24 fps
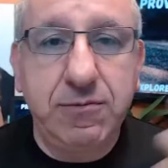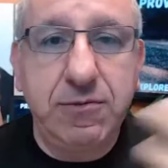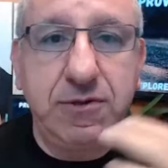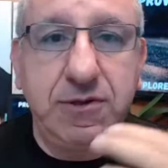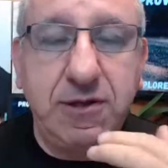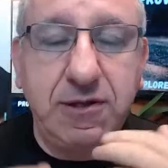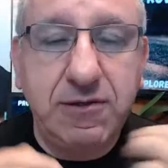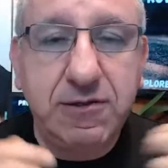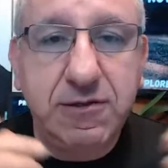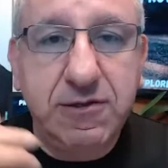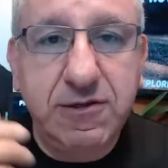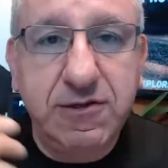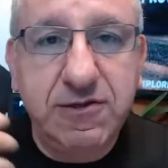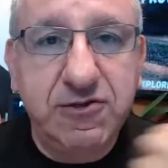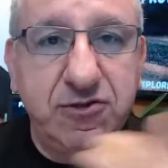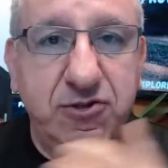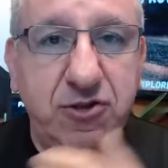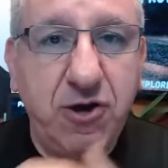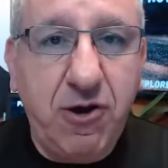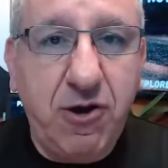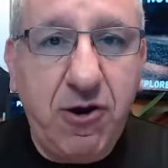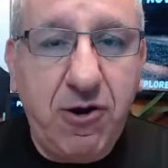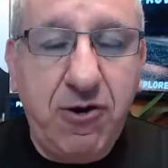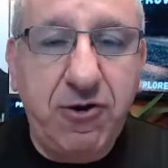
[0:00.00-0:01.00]
These
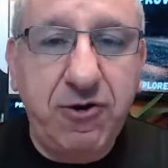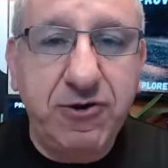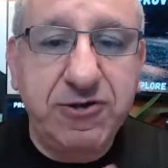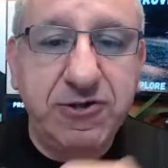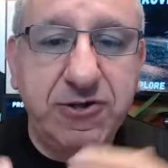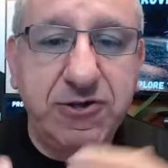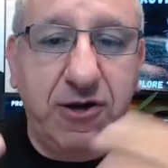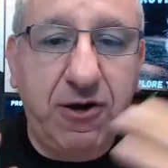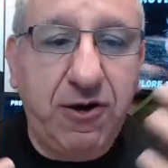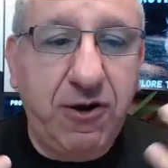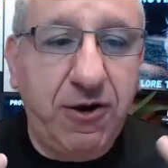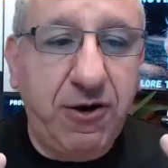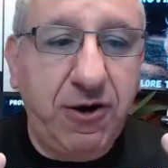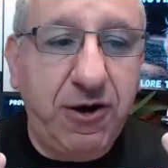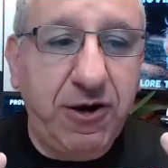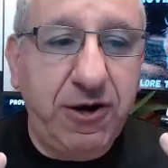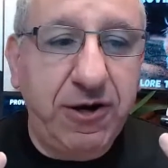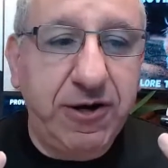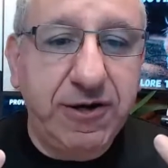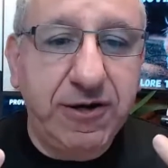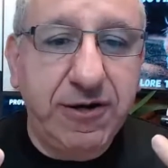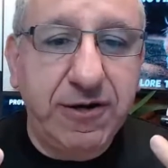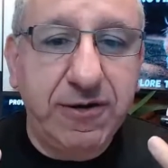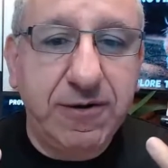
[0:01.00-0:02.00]
dogs
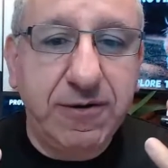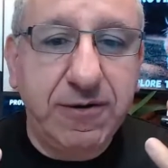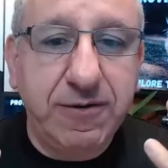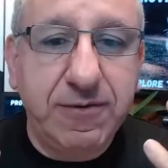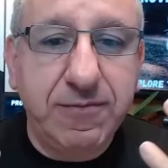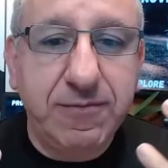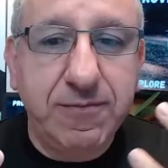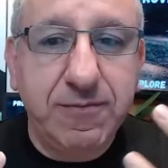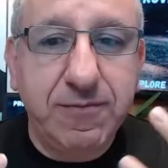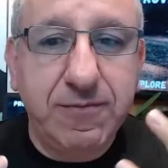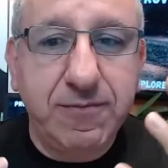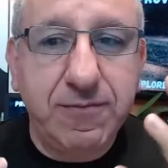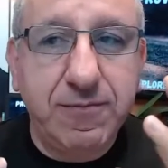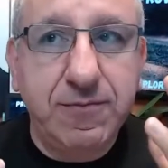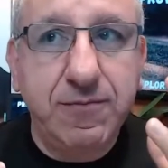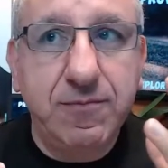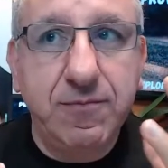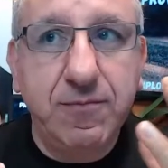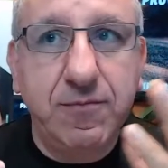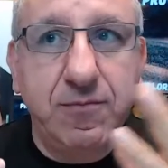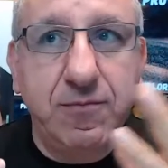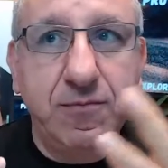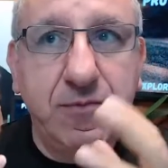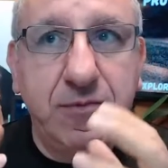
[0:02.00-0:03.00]
are
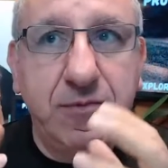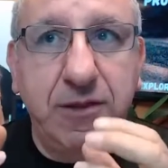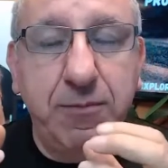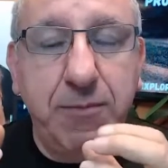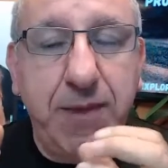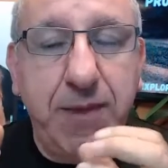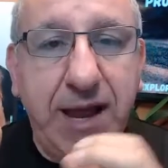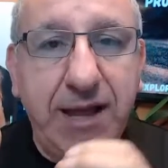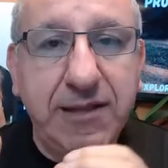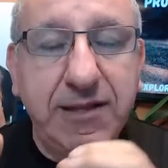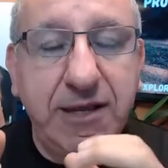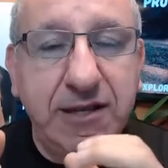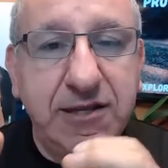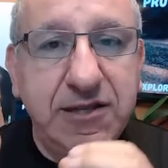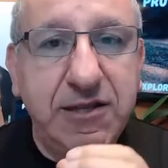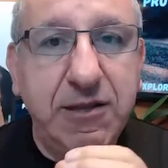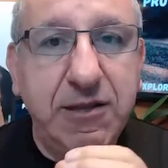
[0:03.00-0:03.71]
demand